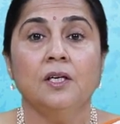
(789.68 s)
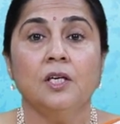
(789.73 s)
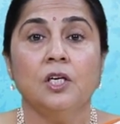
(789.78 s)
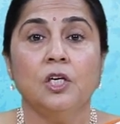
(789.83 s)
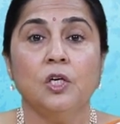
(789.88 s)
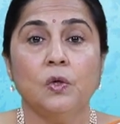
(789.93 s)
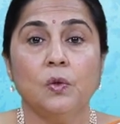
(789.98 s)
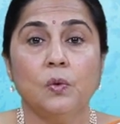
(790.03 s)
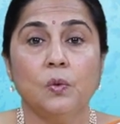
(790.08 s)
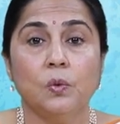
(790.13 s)

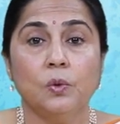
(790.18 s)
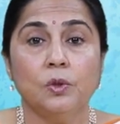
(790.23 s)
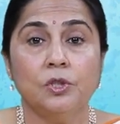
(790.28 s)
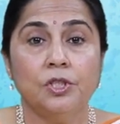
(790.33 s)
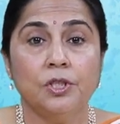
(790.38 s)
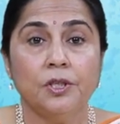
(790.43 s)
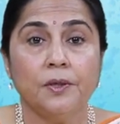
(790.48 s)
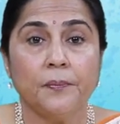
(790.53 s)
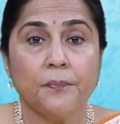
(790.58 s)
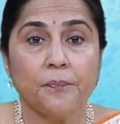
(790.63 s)
He
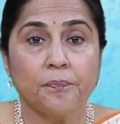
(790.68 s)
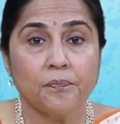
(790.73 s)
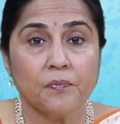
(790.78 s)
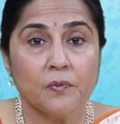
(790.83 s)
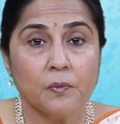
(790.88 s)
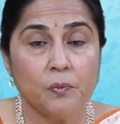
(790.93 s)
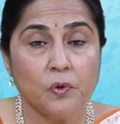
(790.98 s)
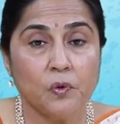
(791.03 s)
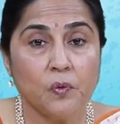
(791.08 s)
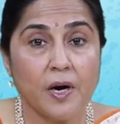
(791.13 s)
could
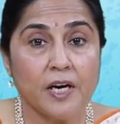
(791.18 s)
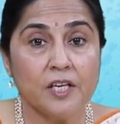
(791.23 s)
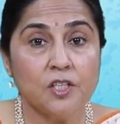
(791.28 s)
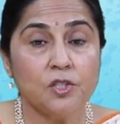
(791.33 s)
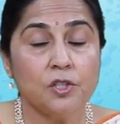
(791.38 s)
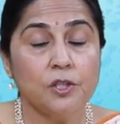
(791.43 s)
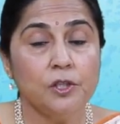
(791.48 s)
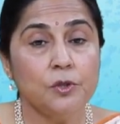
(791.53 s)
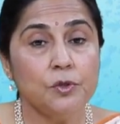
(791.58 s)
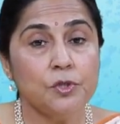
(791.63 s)
provide
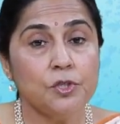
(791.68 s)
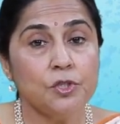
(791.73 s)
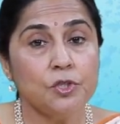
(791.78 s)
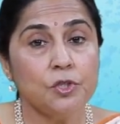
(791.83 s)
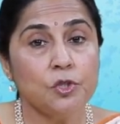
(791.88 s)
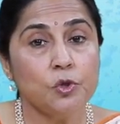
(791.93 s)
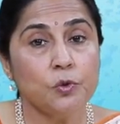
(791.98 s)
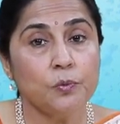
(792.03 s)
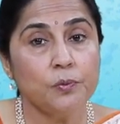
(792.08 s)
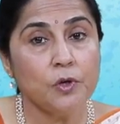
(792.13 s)

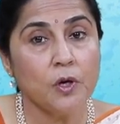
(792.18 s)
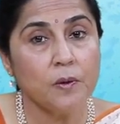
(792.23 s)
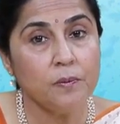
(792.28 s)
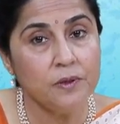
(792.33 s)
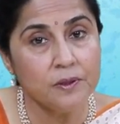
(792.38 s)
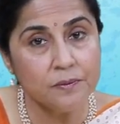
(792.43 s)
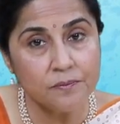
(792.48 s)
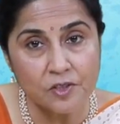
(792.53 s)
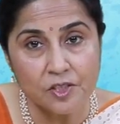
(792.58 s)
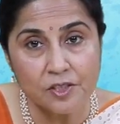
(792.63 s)
solutions to
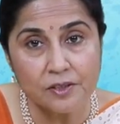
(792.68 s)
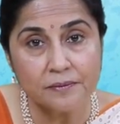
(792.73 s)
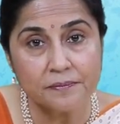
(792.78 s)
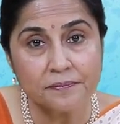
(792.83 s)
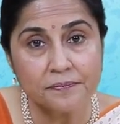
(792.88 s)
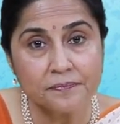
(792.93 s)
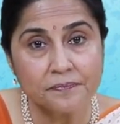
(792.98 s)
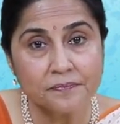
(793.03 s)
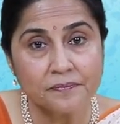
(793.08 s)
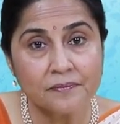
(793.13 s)
problems,
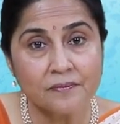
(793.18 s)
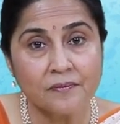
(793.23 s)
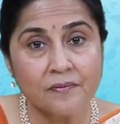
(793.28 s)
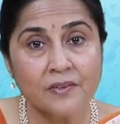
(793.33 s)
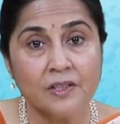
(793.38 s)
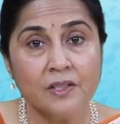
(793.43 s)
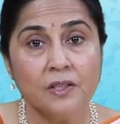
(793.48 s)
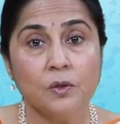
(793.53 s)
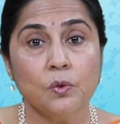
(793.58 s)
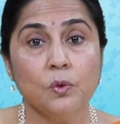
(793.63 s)

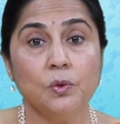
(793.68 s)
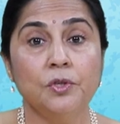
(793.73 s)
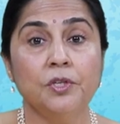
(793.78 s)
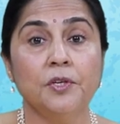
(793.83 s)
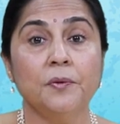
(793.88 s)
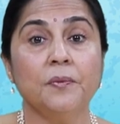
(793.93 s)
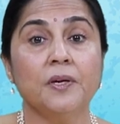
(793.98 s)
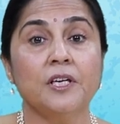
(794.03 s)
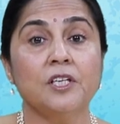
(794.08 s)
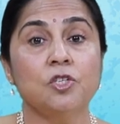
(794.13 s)
could
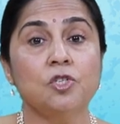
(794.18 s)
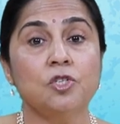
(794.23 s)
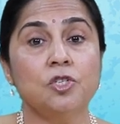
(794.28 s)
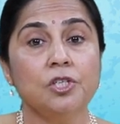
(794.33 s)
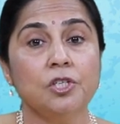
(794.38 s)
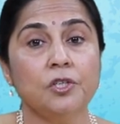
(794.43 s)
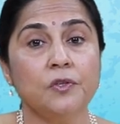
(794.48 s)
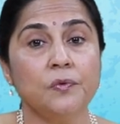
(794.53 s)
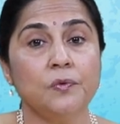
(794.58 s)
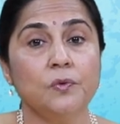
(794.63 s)
remain
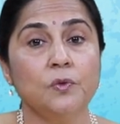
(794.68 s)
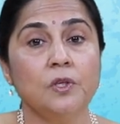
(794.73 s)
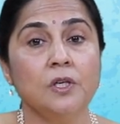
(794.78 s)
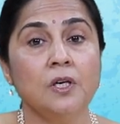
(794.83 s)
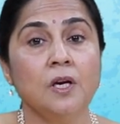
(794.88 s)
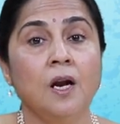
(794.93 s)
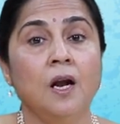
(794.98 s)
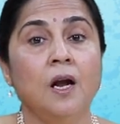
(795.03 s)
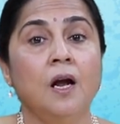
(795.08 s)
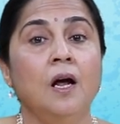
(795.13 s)

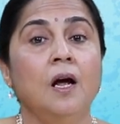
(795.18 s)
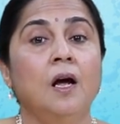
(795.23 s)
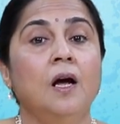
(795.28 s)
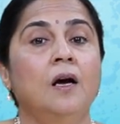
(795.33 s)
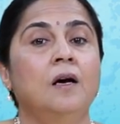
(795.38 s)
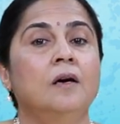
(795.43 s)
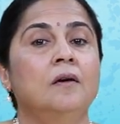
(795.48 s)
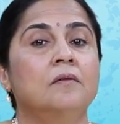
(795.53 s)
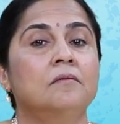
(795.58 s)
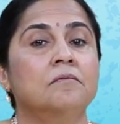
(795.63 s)
cheerful
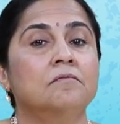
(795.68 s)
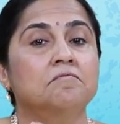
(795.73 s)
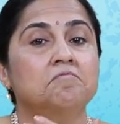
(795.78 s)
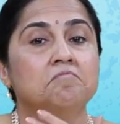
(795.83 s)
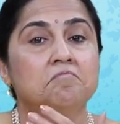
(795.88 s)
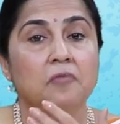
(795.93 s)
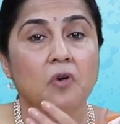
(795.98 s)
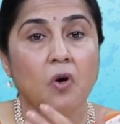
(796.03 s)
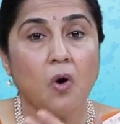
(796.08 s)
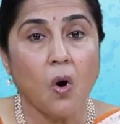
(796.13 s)

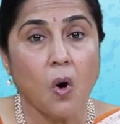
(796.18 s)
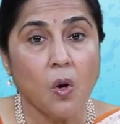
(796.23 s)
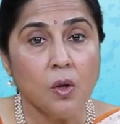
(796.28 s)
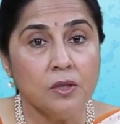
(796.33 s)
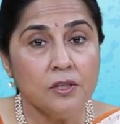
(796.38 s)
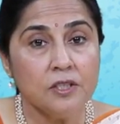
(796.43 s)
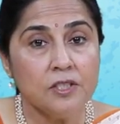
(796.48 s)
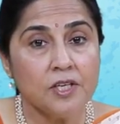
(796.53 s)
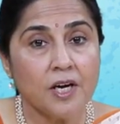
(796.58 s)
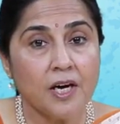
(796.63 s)

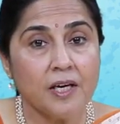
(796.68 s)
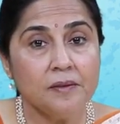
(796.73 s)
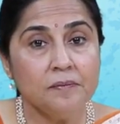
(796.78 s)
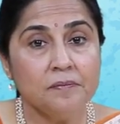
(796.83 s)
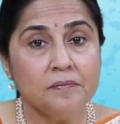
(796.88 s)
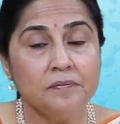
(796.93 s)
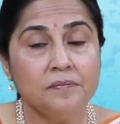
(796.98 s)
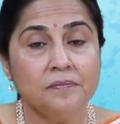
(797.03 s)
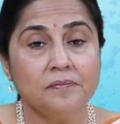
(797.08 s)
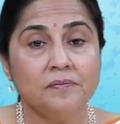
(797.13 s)
all the
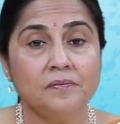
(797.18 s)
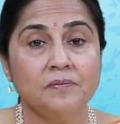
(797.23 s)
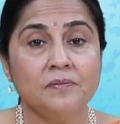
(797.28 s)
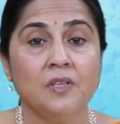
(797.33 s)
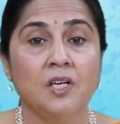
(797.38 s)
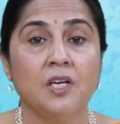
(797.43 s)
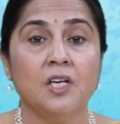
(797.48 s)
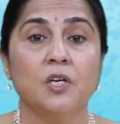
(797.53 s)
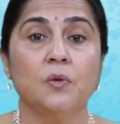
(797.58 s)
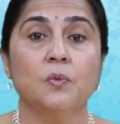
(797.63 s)
time.
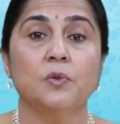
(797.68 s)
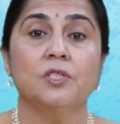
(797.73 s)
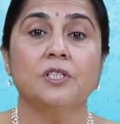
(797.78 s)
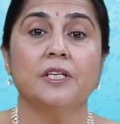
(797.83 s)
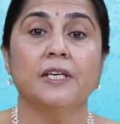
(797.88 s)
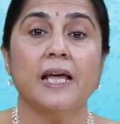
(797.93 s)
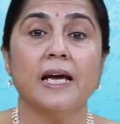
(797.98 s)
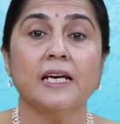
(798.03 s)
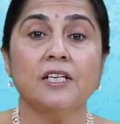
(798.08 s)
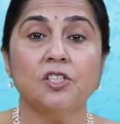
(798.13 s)
He was
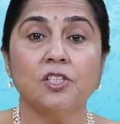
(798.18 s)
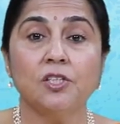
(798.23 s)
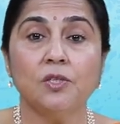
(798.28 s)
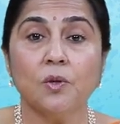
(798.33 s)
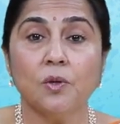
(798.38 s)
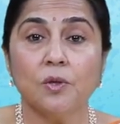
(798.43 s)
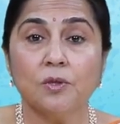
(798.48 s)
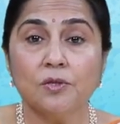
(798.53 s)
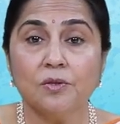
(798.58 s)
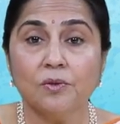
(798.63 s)
an
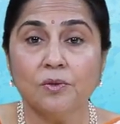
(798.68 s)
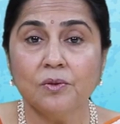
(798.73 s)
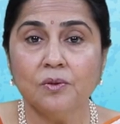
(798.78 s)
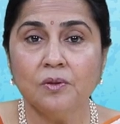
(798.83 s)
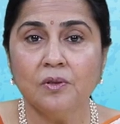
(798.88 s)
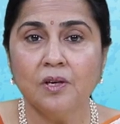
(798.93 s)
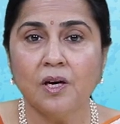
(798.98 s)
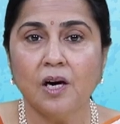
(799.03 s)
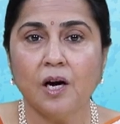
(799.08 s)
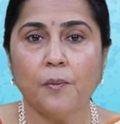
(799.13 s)
actor
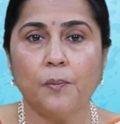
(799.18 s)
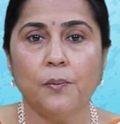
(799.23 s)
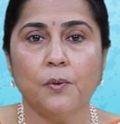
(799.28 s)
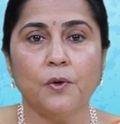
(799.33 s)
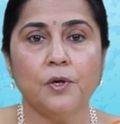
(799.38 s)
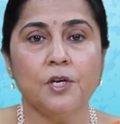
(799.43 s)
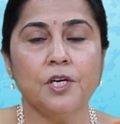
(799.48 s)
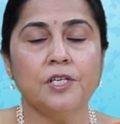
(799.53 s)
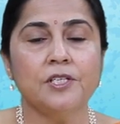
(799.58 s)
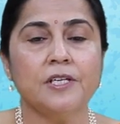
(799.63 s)
also, a
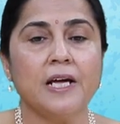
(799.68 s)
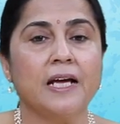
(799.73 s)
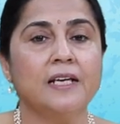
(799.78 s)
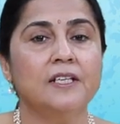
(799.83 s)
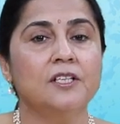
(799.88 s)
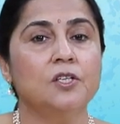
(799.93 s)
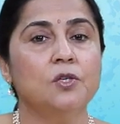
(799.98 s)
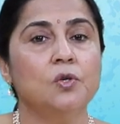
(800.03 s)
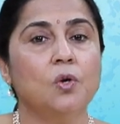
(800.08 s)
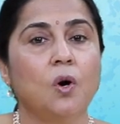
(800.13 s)
poet
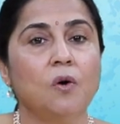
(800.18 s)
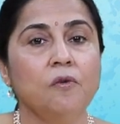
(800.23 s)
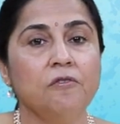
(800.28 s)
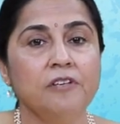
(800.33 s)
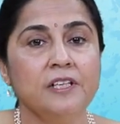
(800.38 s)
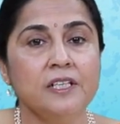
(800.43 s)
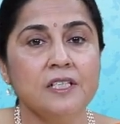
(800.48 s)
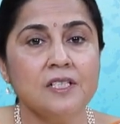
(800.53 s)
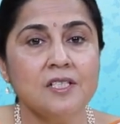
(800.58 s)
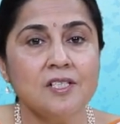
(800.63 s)
and a
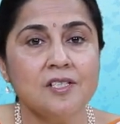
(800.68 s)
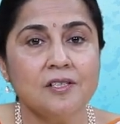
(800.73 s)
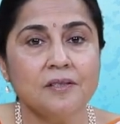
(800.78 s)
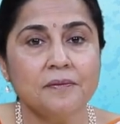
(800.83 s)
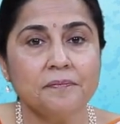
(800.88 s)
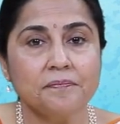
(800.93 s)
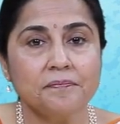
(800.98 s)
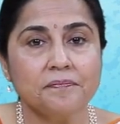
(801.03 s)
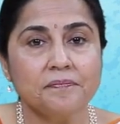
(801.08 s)
novelist.